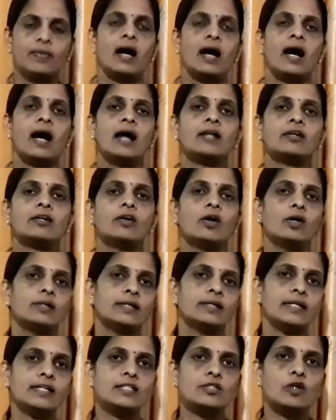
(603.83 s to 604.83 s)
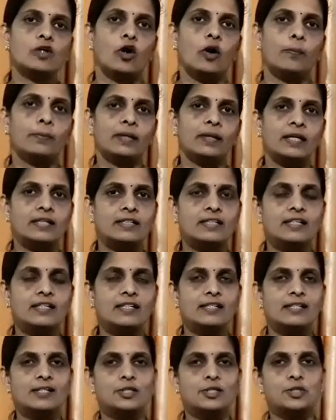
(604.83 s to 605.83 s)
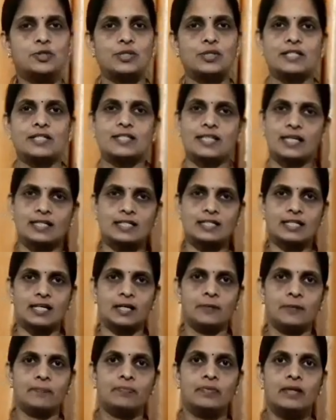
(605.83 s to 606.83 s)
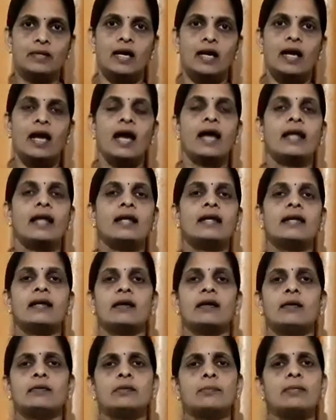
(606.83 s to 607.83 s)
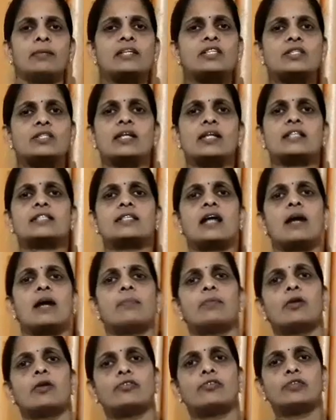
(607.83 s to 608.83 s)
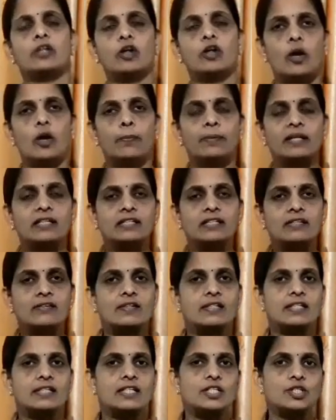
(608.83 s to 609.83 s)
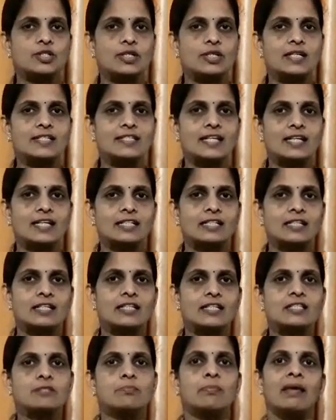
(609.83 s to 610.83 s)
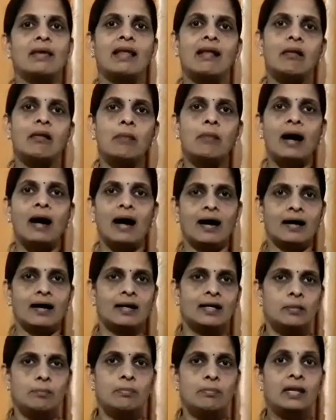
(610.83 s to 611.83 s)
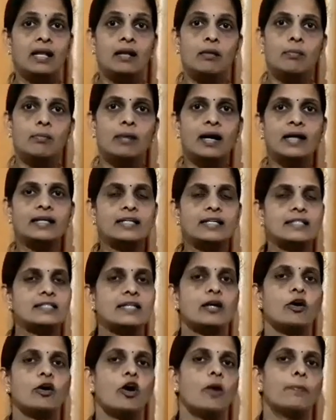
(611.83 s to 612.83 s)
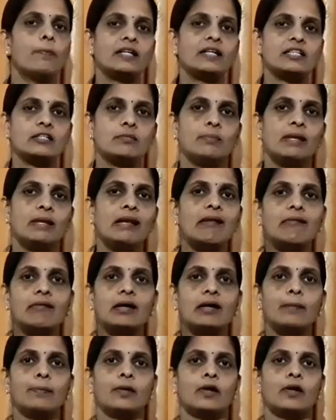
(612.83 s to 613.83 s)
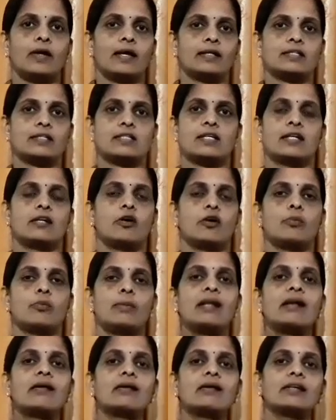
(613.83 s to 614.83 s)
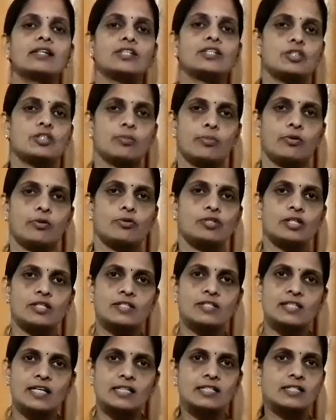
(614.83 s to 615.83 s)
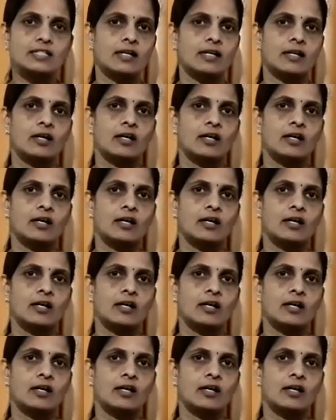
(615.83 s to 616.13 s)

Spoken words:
are called as cooperative industrial sector. And the best example of the cooperative industrial sector is Milma. Milma is the cooperative milk production or milk distribution center,